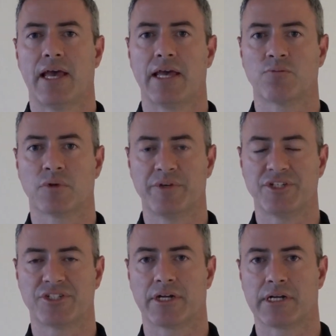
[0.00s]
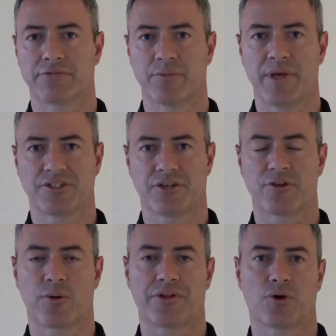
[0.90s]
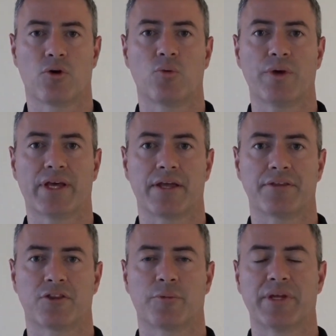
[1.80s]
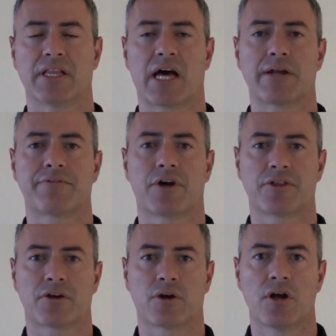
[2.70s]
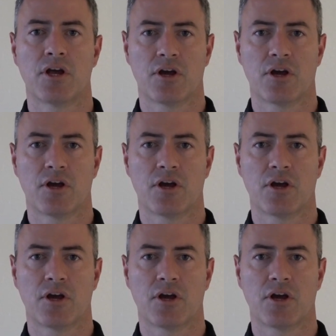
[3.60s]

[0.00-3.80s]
And we'll be sharing information throughout the whole weekend. There'll be a lot of other